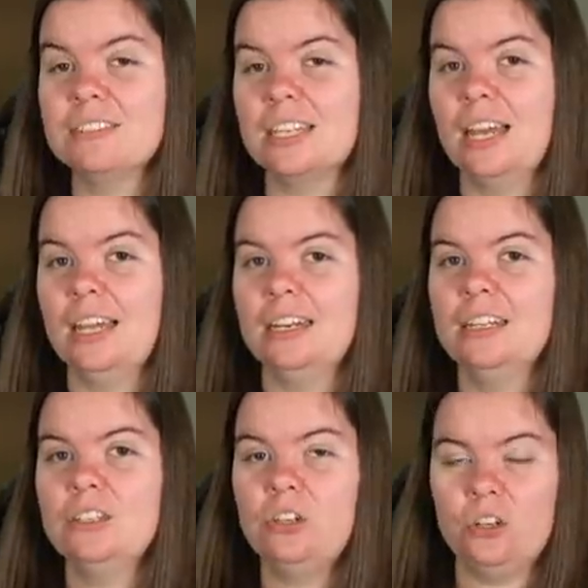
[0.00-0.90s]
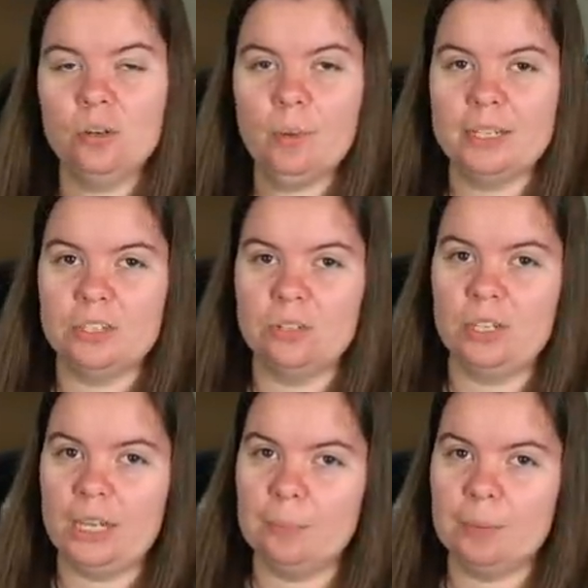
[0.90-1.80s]
of sun, do your best to
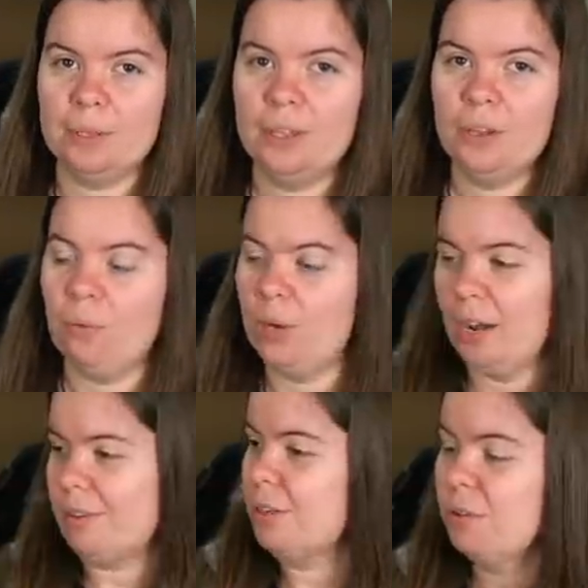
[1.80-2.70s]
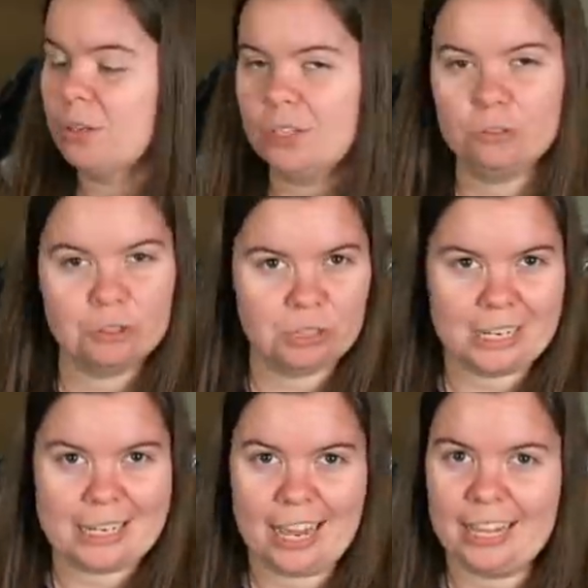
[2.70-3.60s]
keep whatever cooler you choose
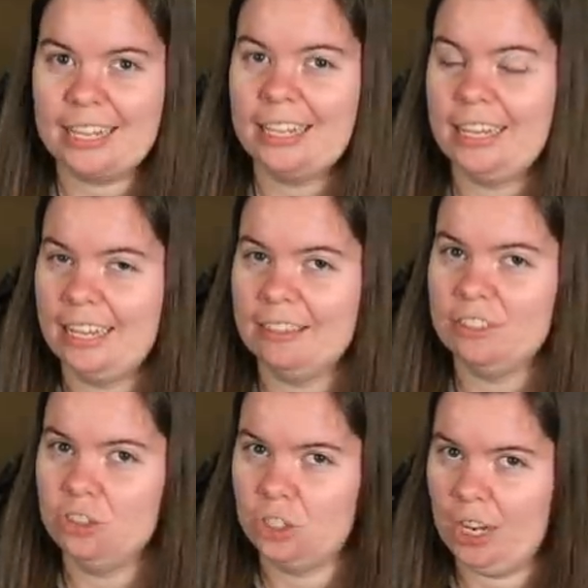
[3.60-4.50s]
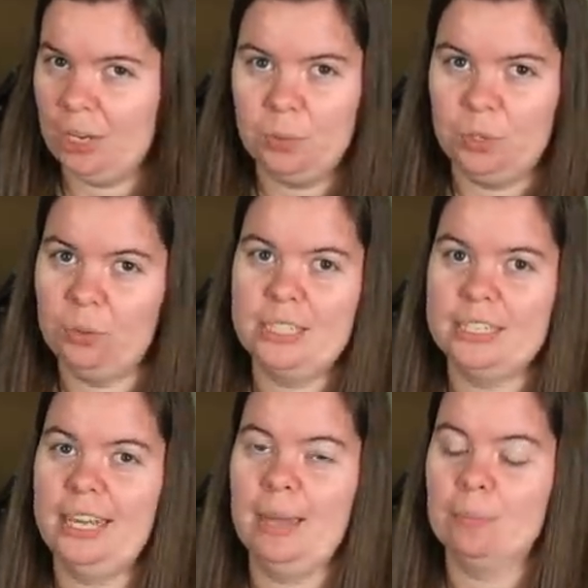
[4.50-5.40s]
to take in the shade when you get to
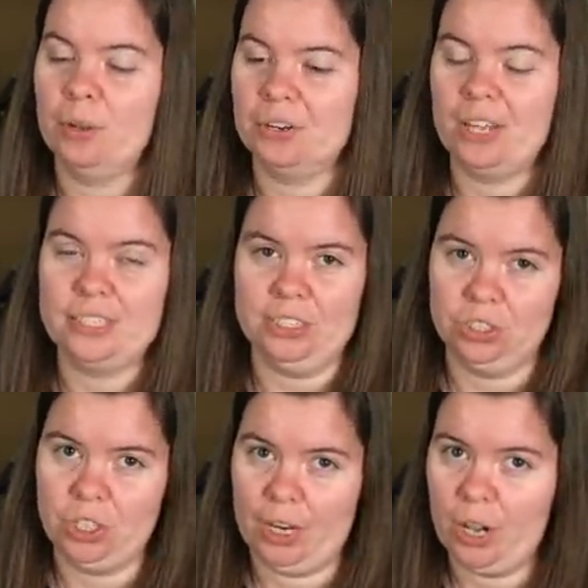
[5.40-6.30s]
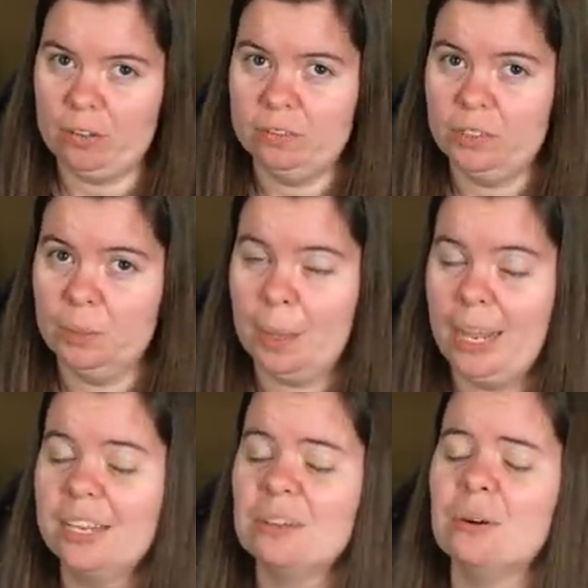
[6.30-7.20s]
camp, whether that's the shade off of your
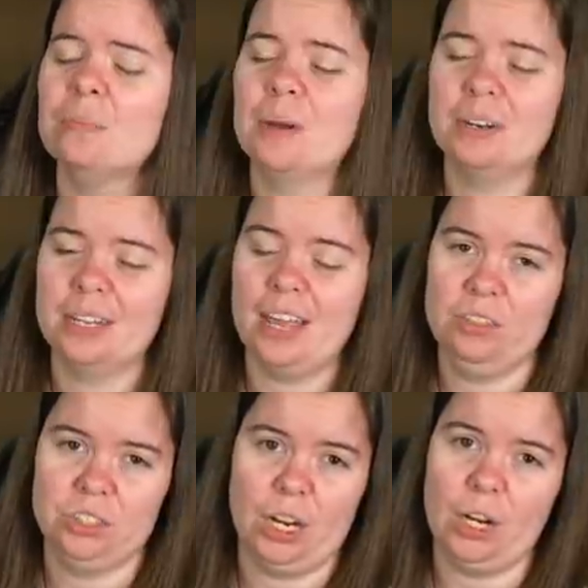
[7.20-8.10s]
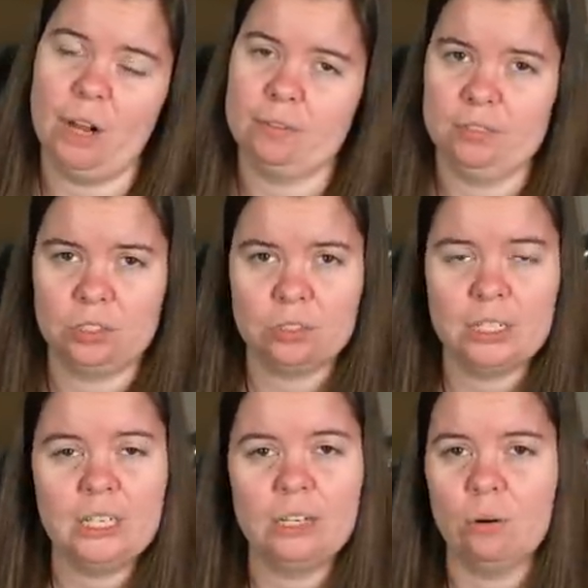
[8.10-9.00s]
bike or better yet, the shade off of a
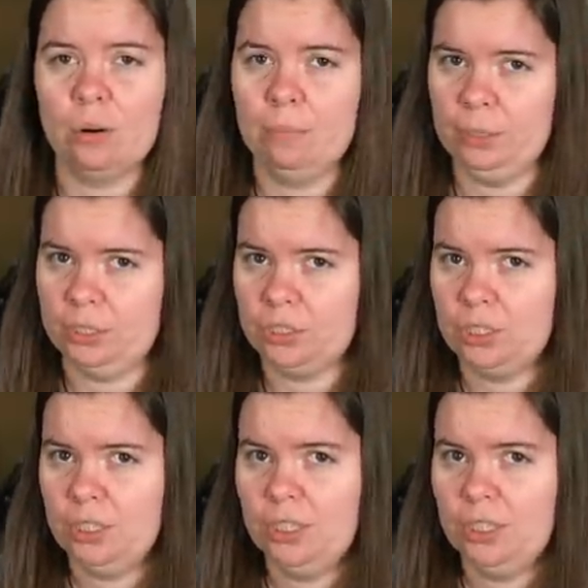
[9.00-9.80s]
tree or a bush.